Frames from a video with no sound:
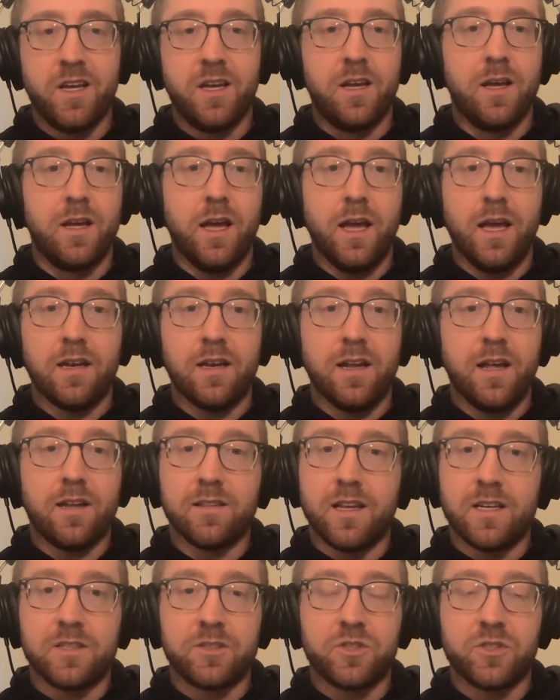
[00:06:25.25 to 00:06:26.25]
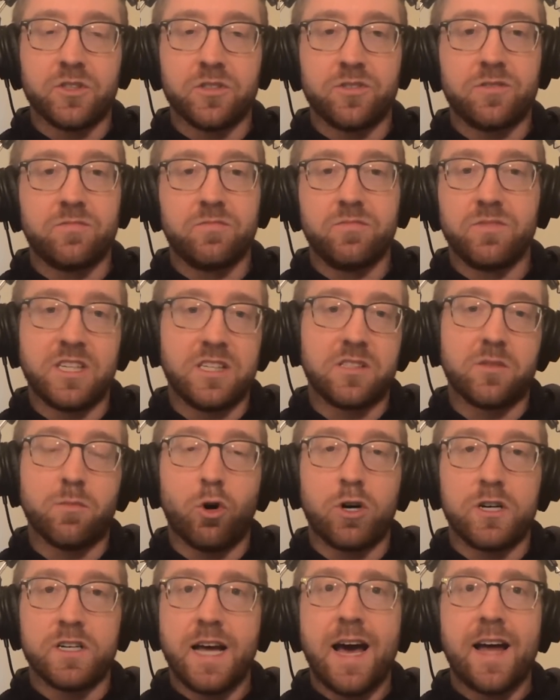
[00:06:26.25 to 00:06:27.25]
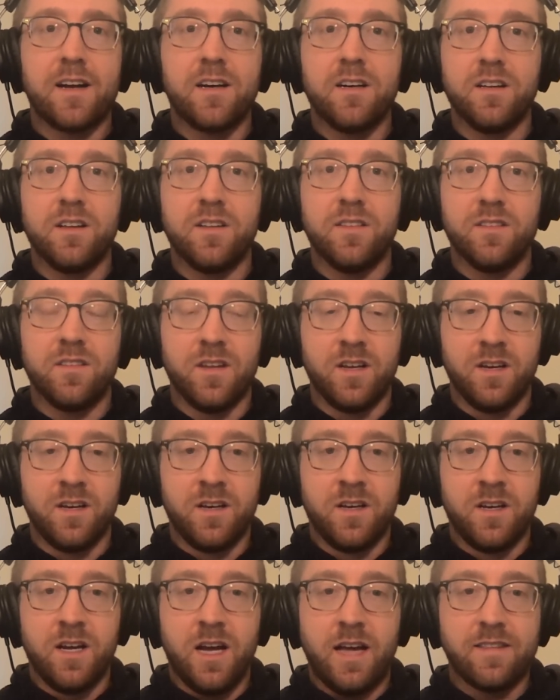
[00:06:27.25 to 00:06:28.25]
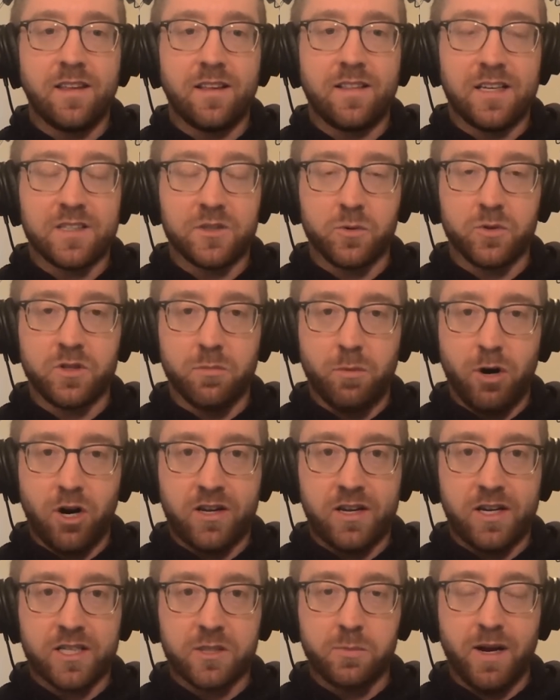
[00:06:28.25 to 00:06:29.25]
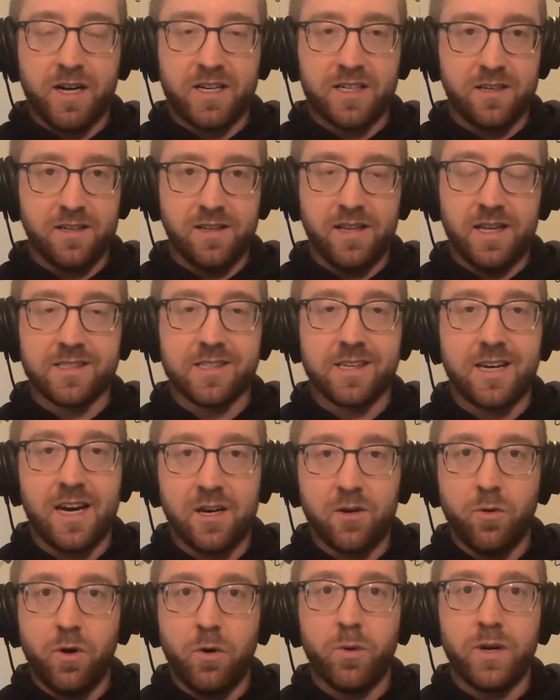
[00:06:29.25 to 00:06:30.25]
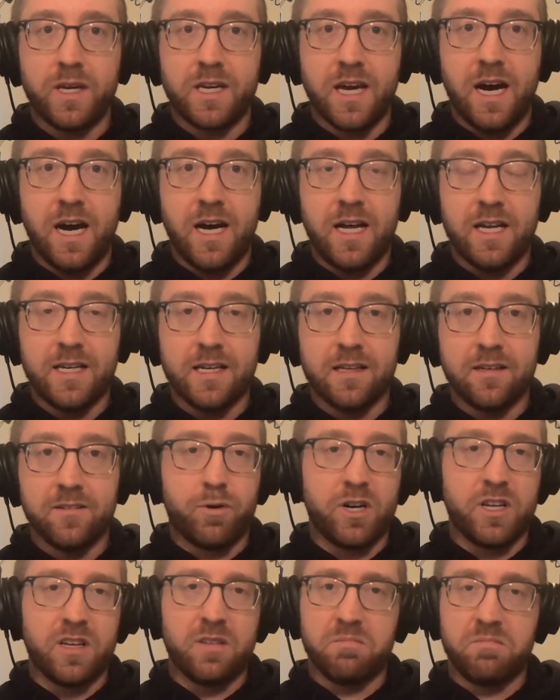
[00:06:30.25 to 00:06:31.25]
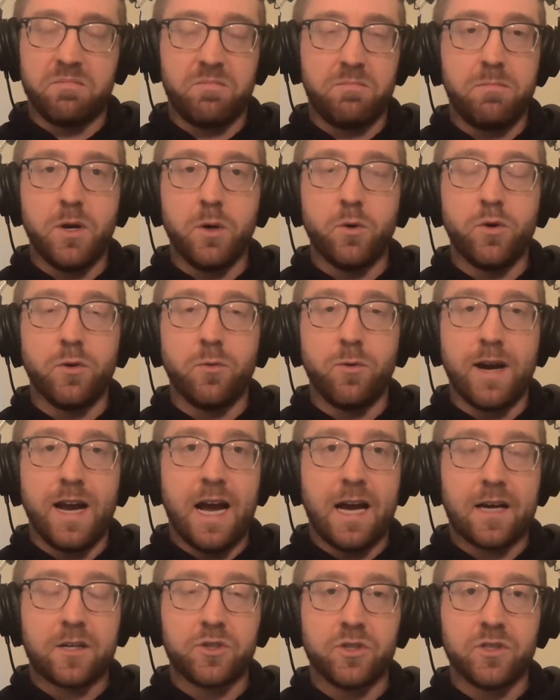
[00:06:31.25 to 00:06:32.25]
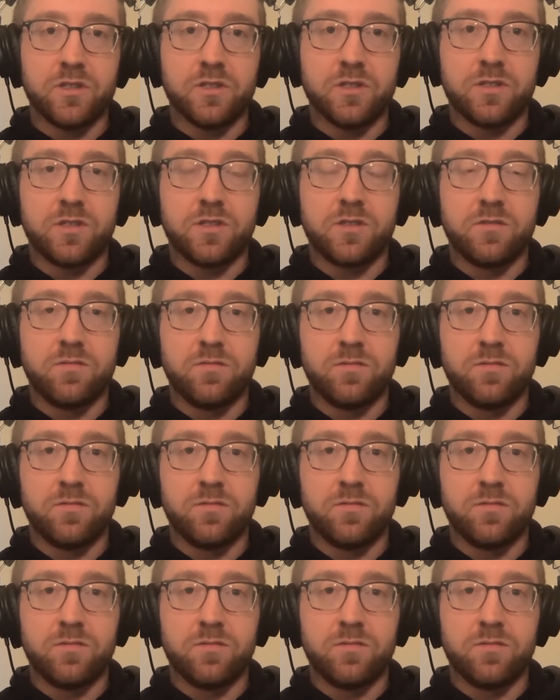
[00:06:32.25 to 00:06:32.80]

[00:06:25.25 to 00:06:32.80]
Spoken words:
And let's just see some more data. And I think that's what the market expected. And that's kind of what we got, and pretty muted reactions